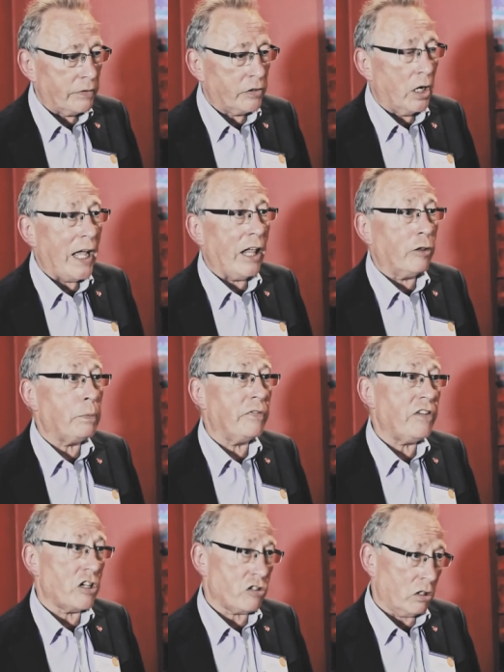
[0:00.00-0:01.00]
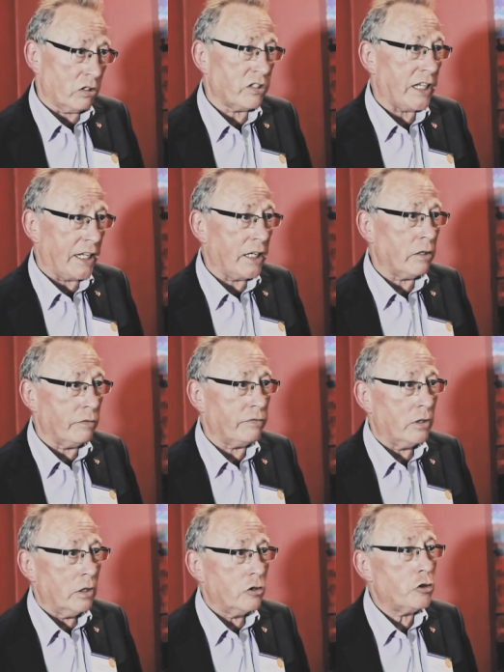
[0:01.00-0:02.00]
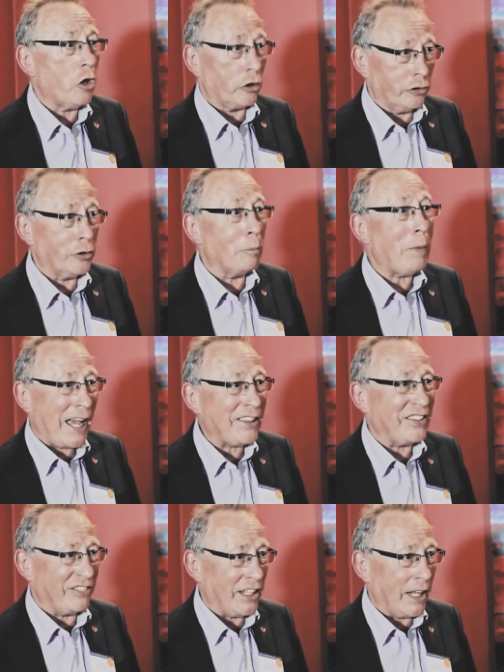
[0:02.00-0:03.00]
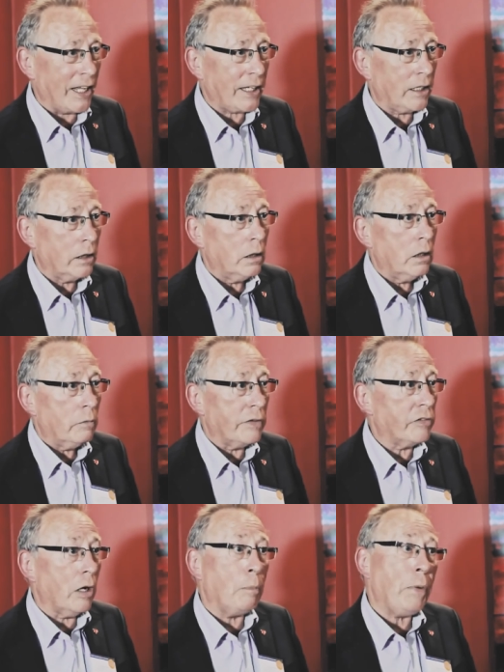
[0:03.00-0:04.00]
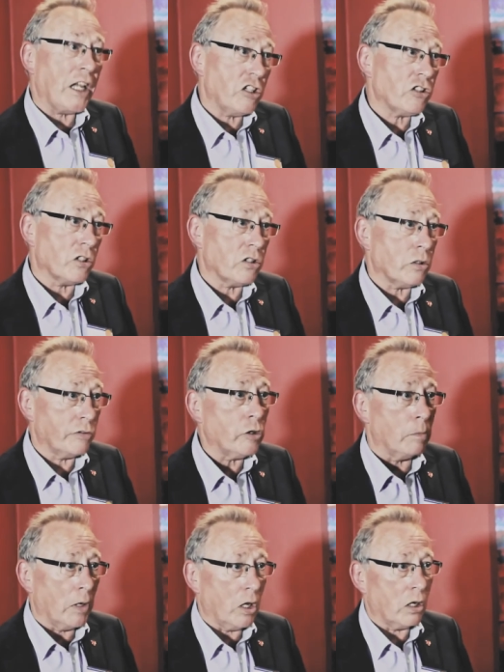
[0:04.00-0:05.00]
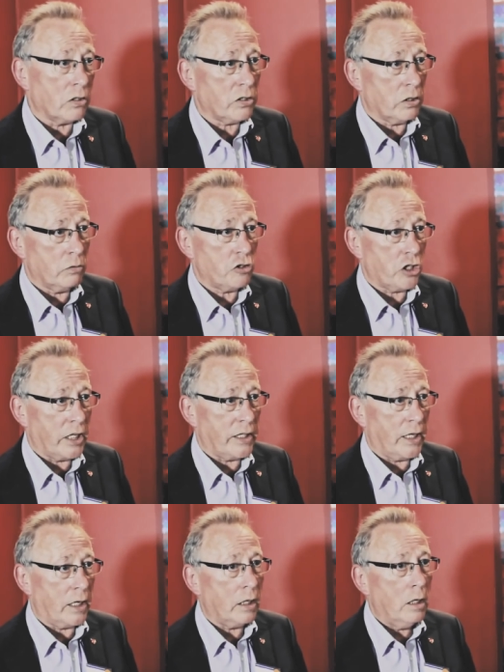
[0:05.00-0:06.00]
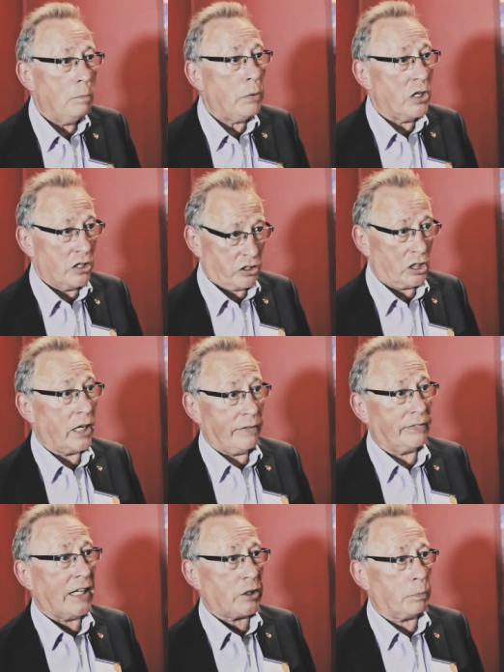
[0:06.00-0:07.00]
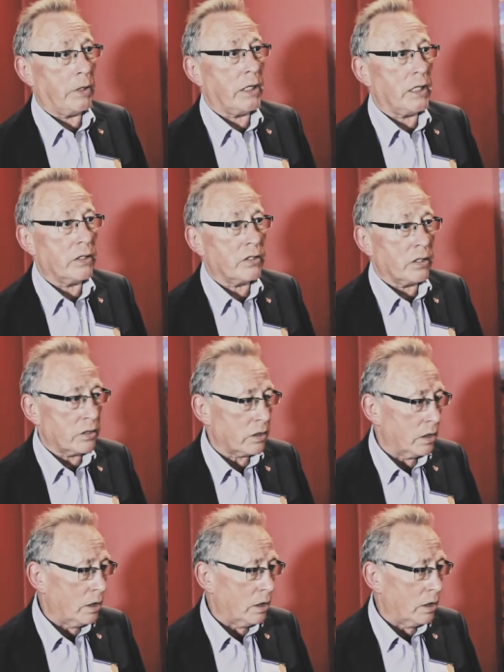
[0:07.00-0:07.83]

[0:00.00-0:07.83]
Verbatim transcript: We've got health professionals here who've trodden the path, if you like. We've got patients who've come along to share their personal lived experiences.